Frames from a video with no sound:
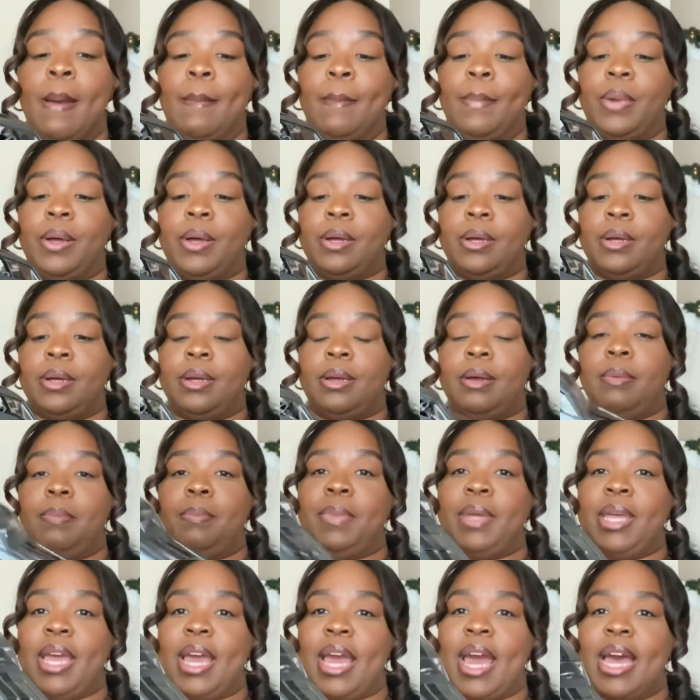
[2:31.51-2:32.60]
But
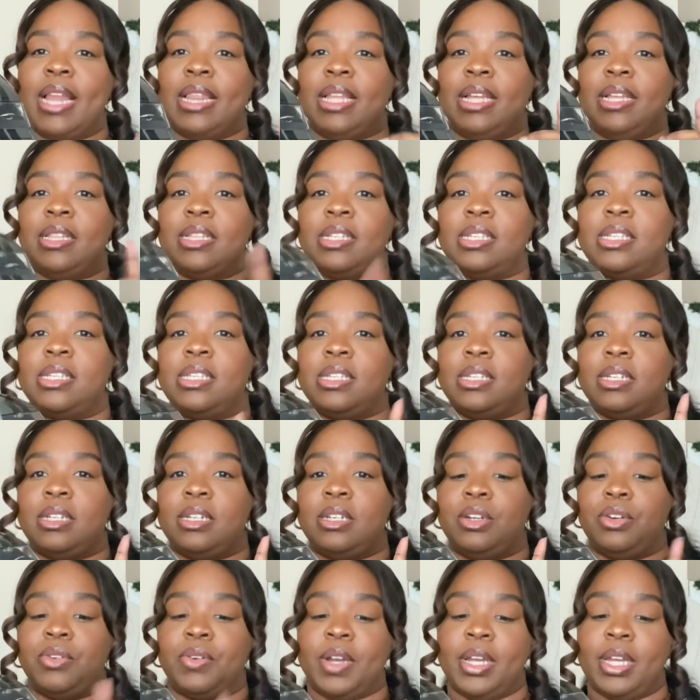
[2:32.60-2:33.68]
yeah, I think this is a
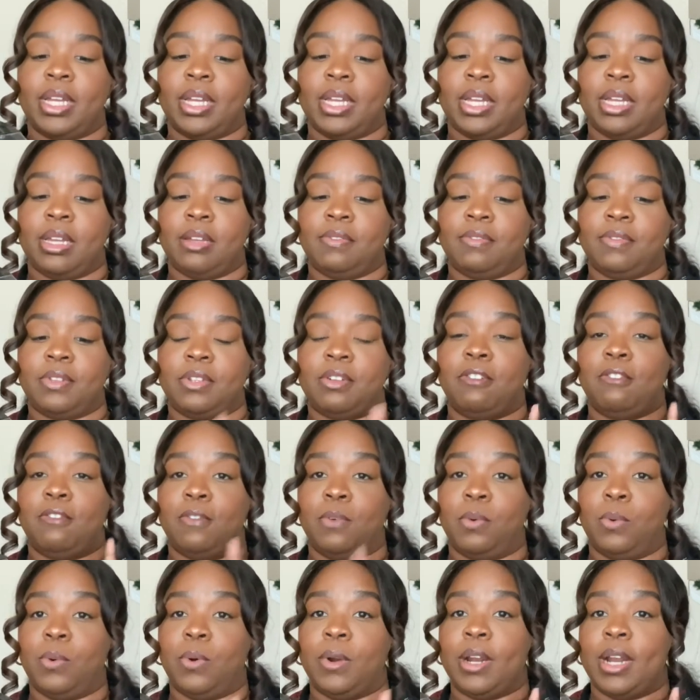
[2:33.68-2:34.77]
great gift
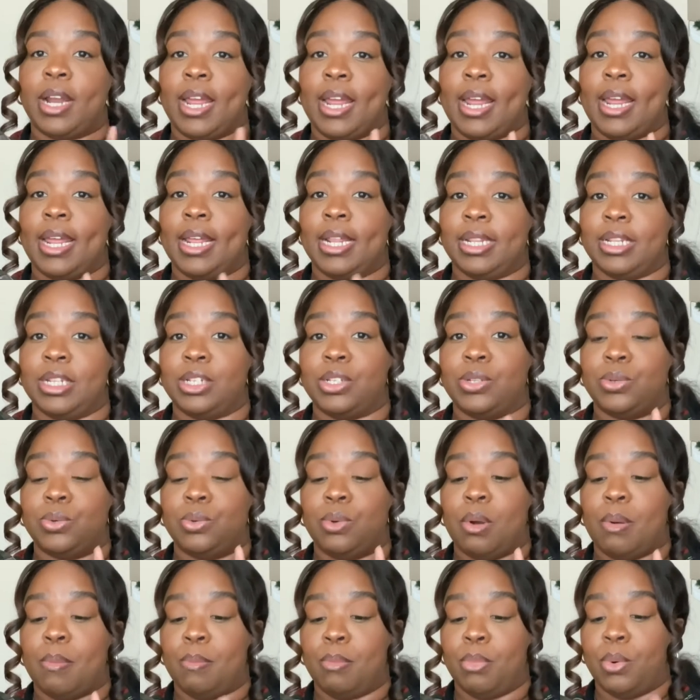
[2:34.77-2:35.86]
for a little
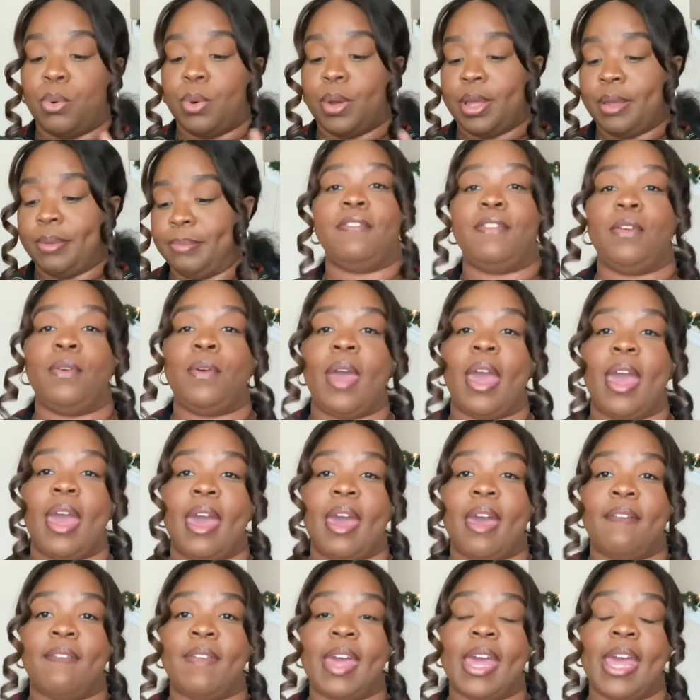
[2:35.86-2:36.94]
boy. You
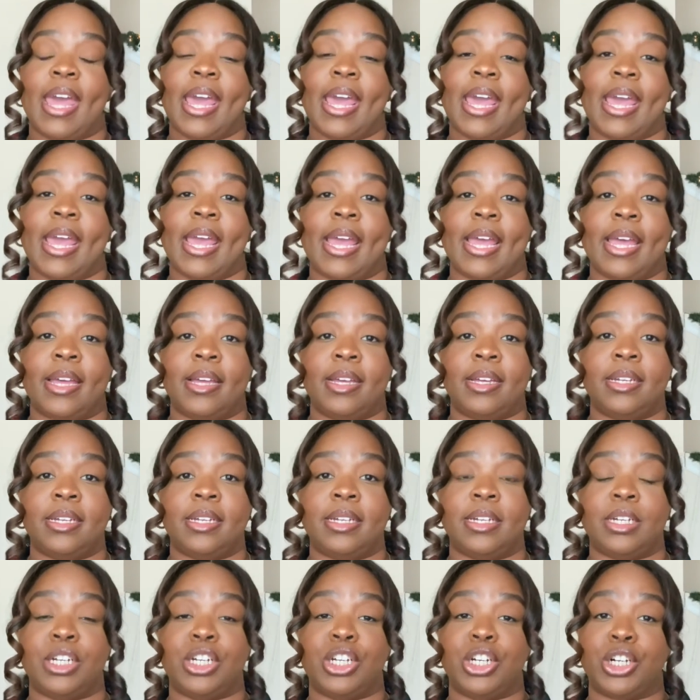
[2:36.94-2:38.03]
have a
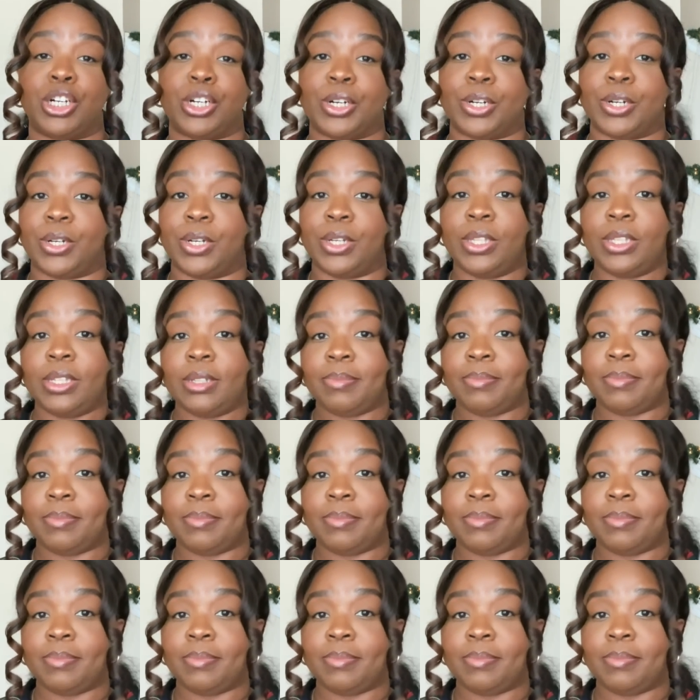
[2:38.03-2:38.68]
girl.